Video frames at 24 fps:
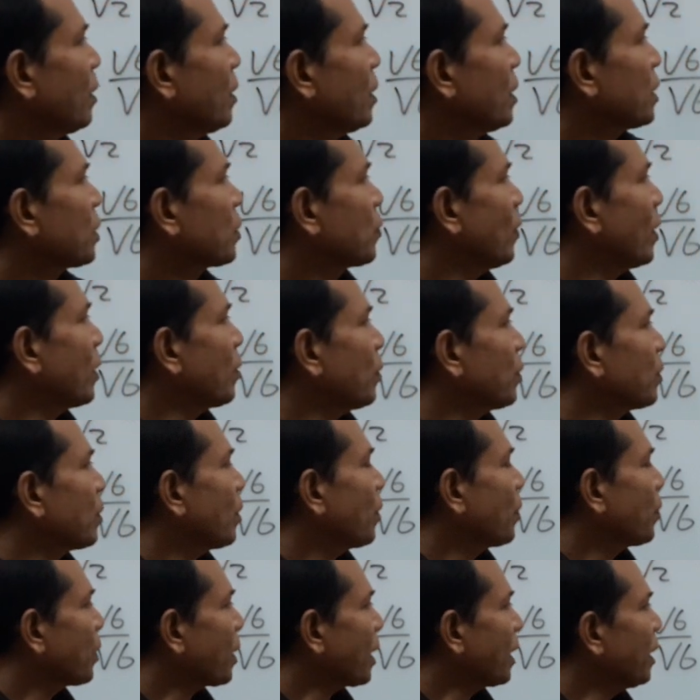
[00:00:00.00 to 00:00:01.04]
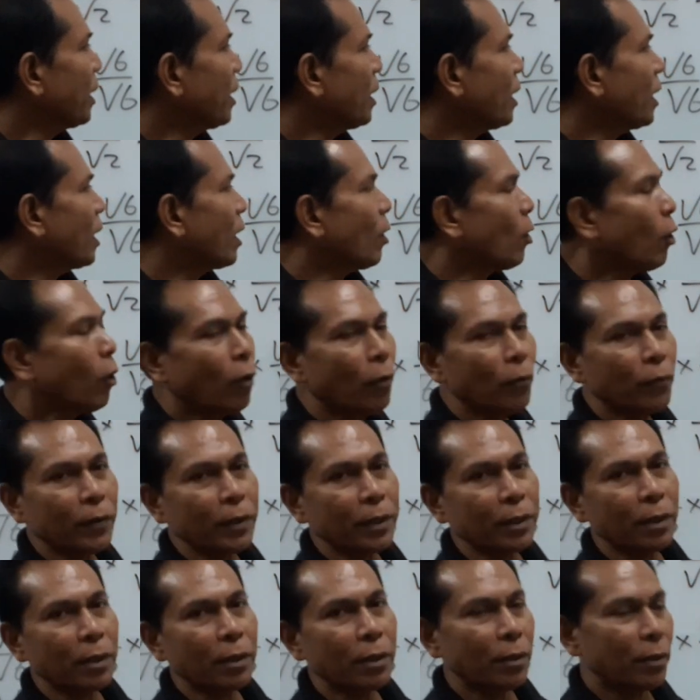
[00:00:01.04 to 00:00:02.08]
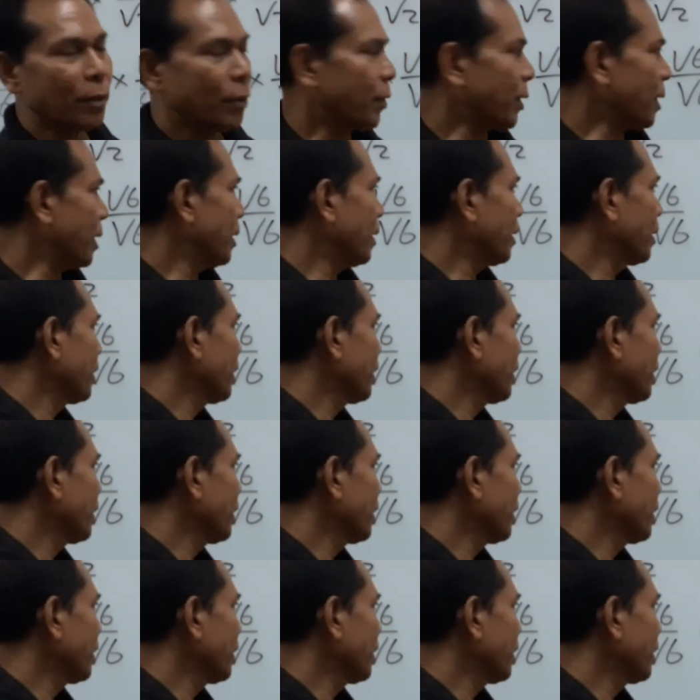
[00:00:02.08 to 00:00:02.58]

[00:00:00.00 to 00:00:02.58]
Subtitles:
square root 3 over 3.